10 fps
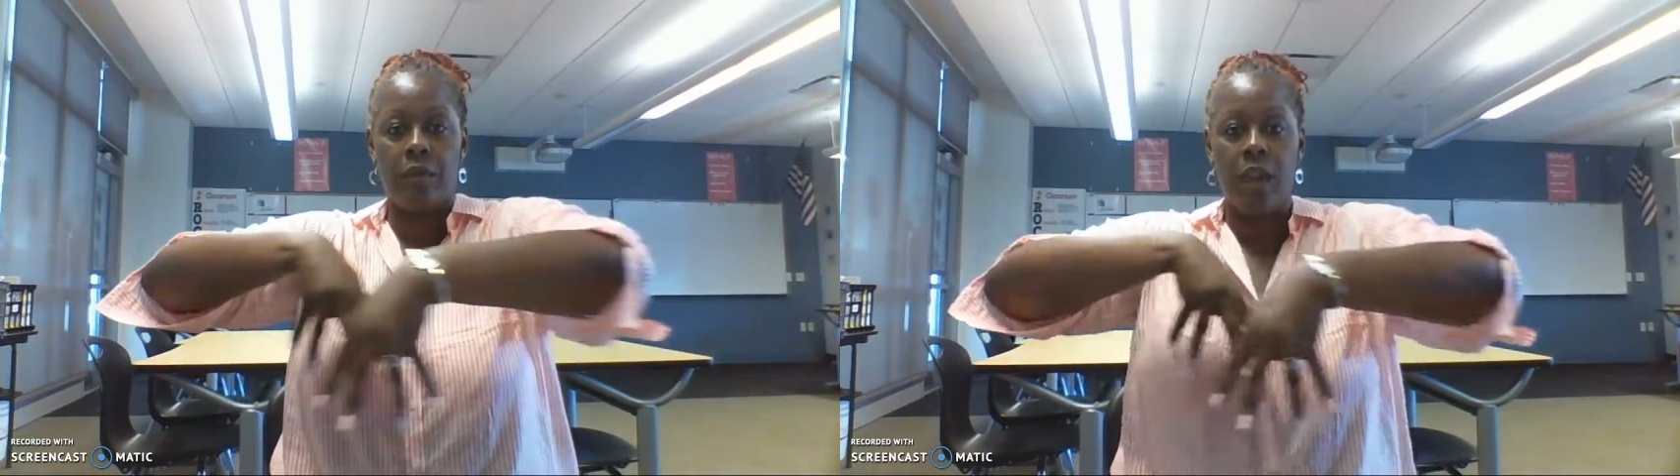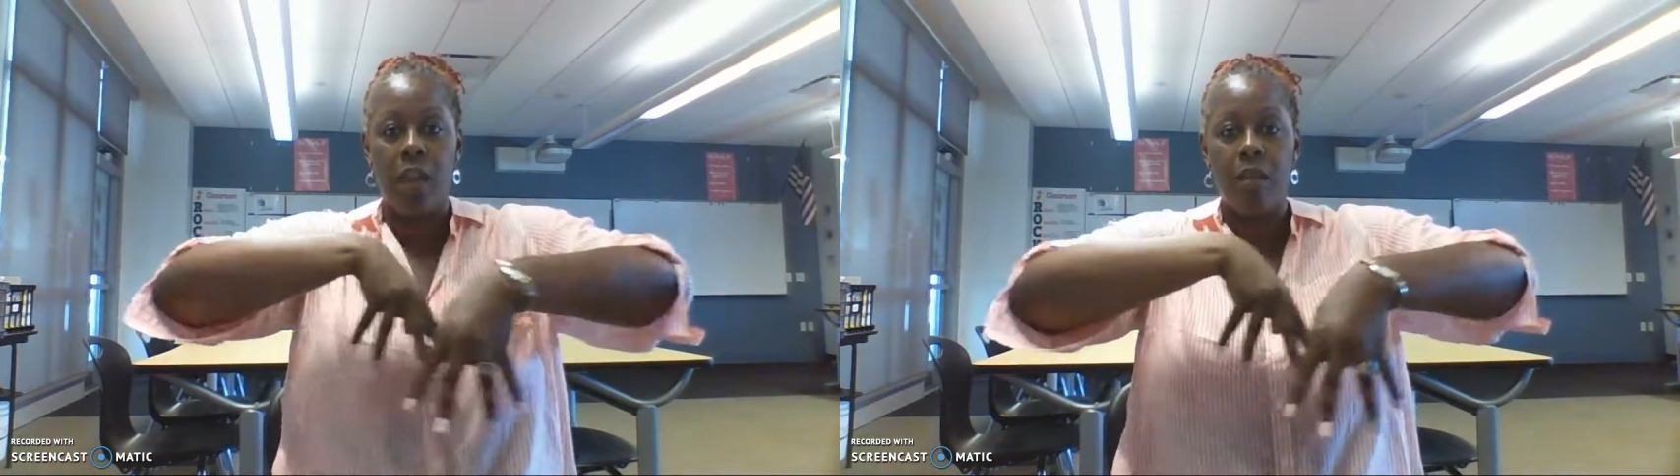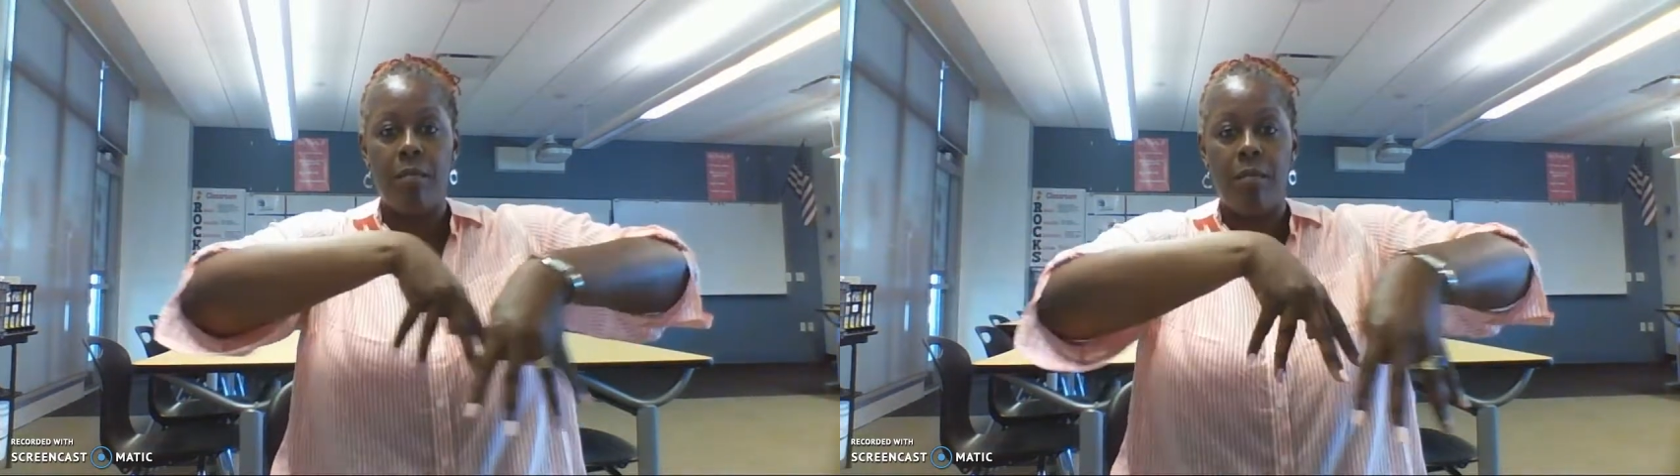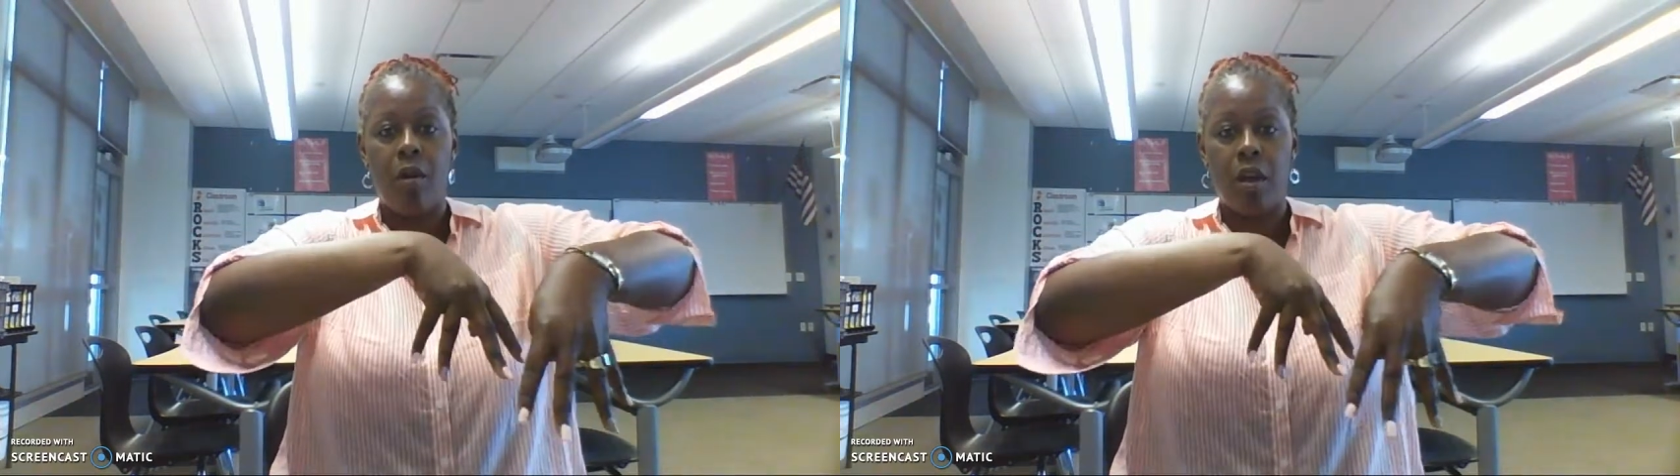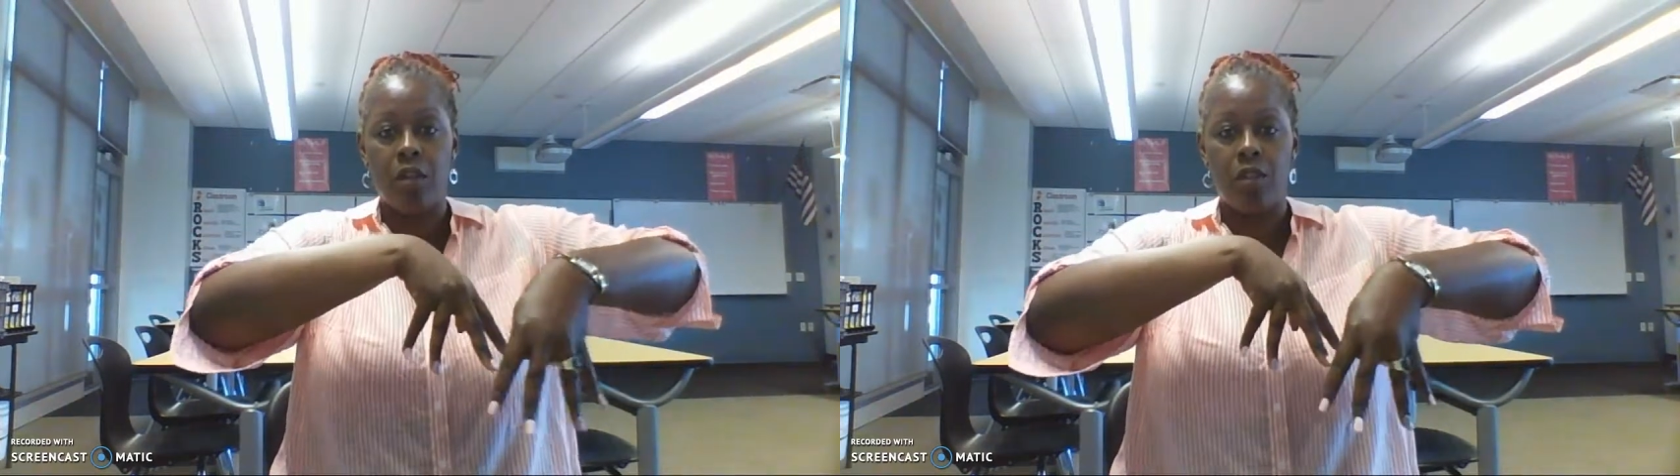Okay?
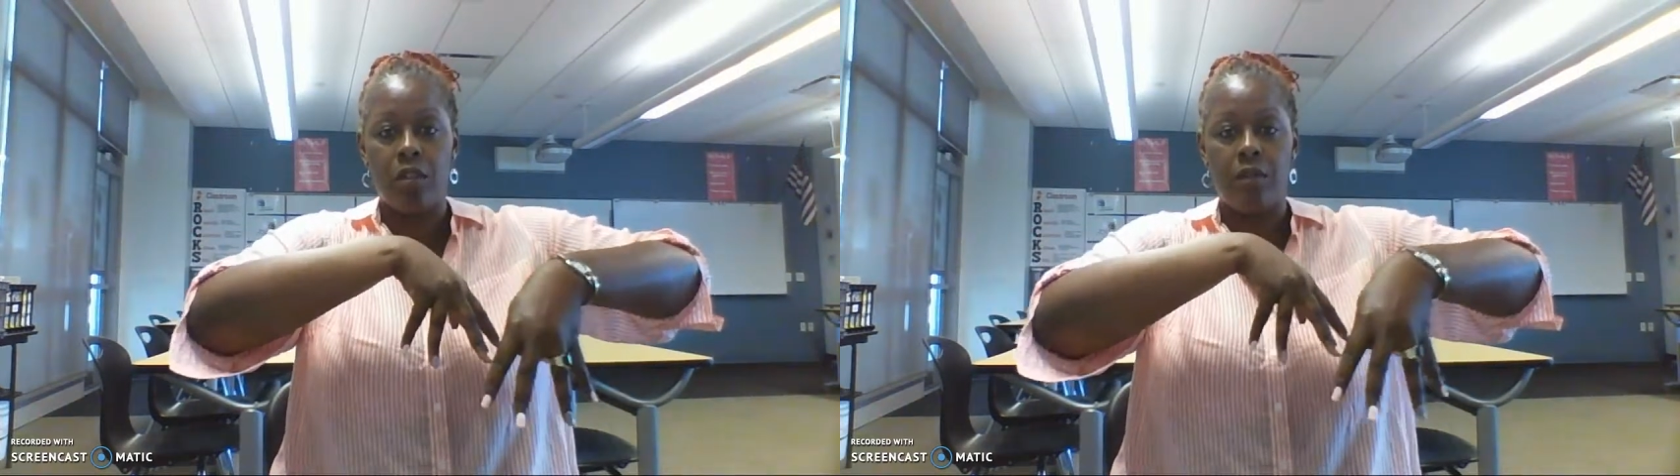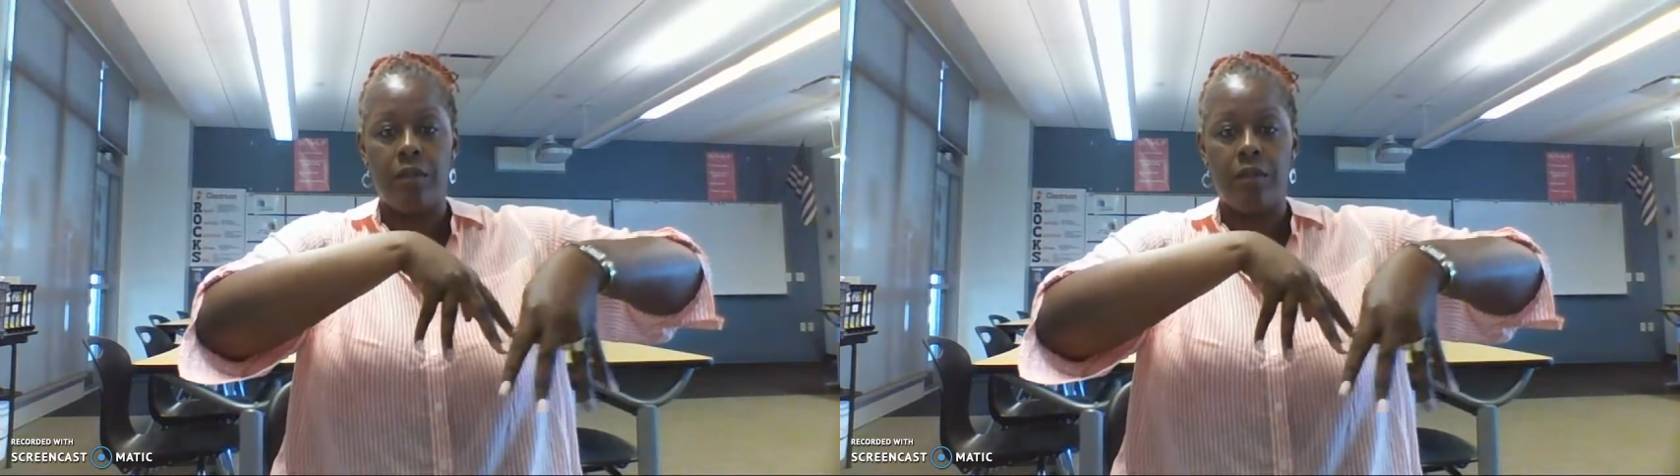March.